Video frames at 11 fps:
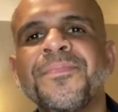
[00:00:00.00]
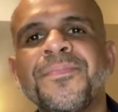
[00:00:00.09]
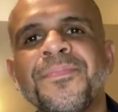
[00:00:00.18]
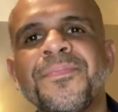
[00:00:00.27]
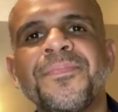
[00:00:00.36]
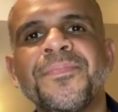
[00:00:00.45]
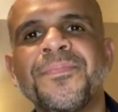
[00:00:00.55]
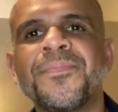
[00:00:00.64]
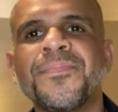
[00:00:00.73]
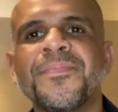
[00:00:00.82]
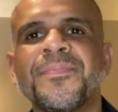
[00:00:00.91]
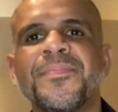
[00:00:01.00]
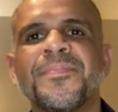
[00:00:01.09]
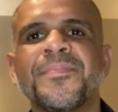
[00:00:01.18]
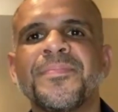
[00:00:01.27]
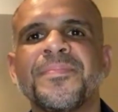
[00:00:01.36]

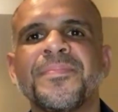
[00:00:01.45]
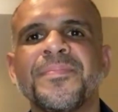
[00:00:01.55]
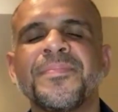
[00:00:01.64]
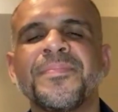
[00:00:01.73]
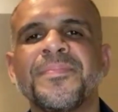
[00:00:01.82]
(silence)